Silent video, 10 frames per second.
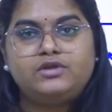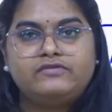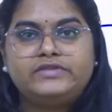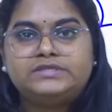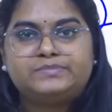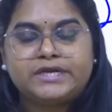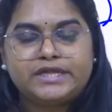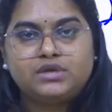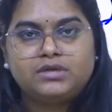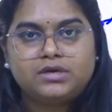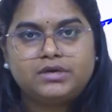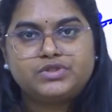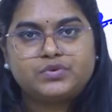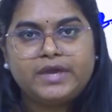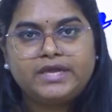of this particular
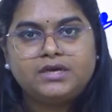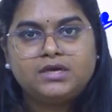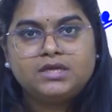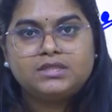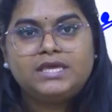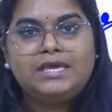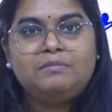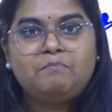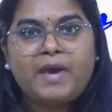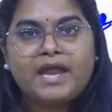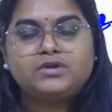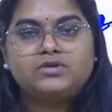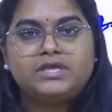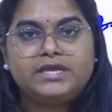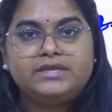earthquake, the impact
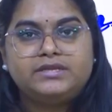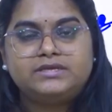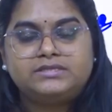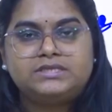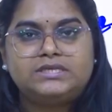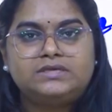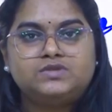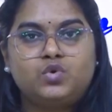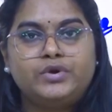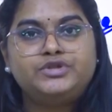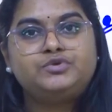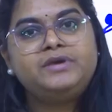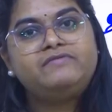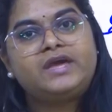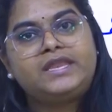or the intensity is going to
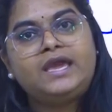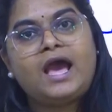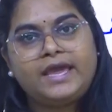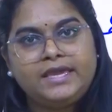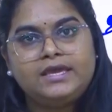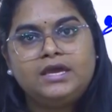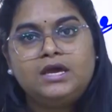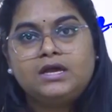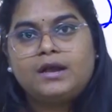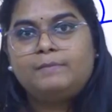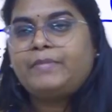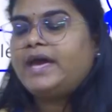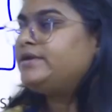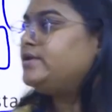be very high compared